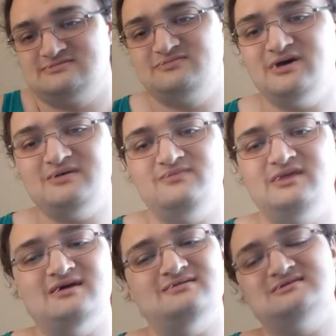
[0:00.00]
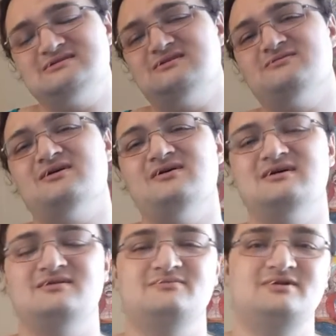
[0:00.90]
But yeah, just look at
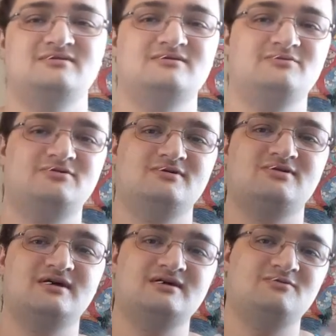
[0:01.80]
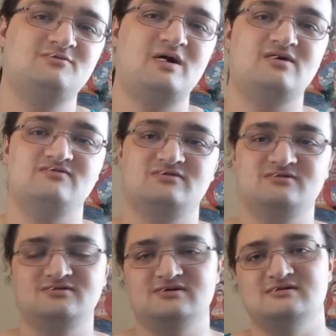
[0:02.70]
it, let me know. Tell me what you think, wherever
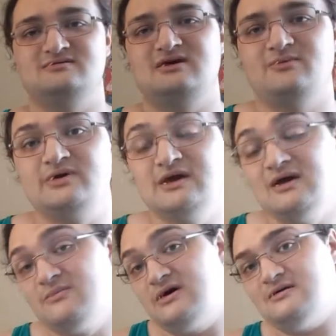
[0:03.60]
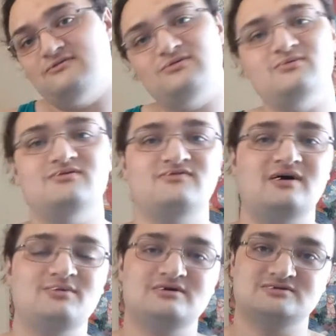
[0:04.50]
you can tell me. But if you want to
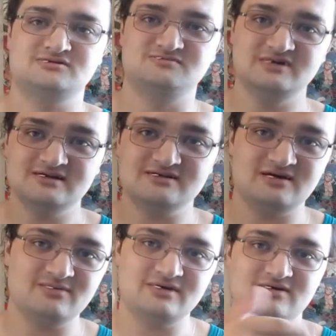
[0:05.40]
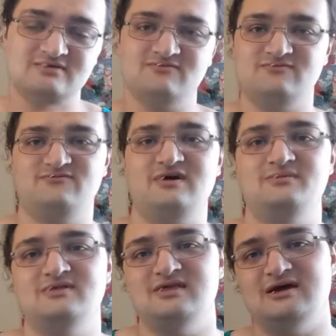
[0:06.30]
find me on social media, tell me, you can find
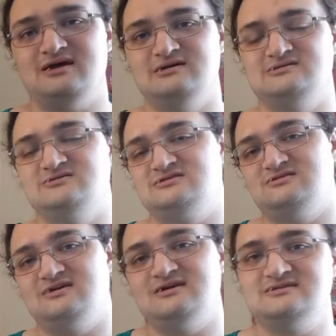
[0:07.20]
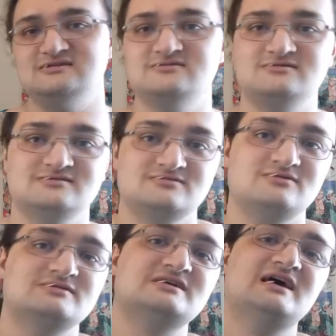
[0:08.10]
me there. It's usually the AC Stories, of
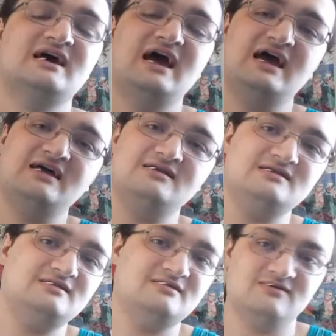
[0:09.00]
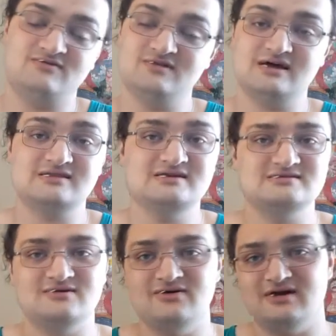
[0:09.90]
course. And if you like this,
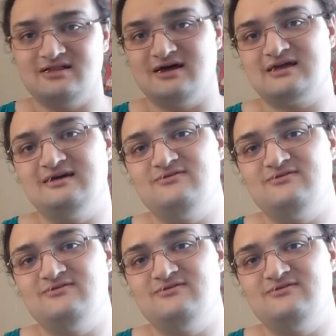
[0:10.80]
go ahead and like it.